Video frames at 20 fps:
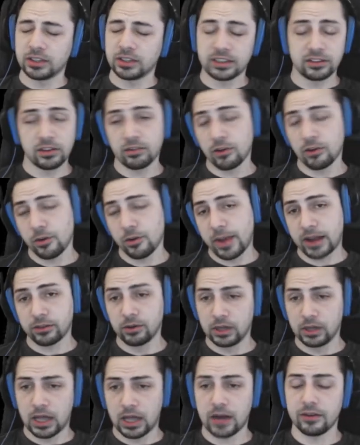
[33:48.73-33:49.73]
That's a throwback
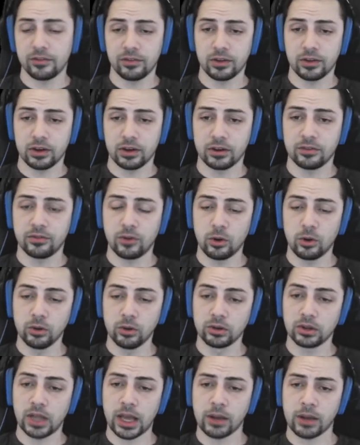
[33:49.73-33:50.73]
to a lot of
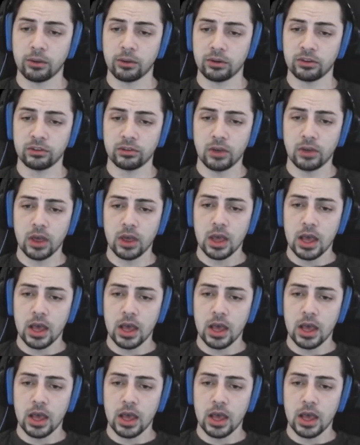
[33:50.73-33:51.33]
older languages.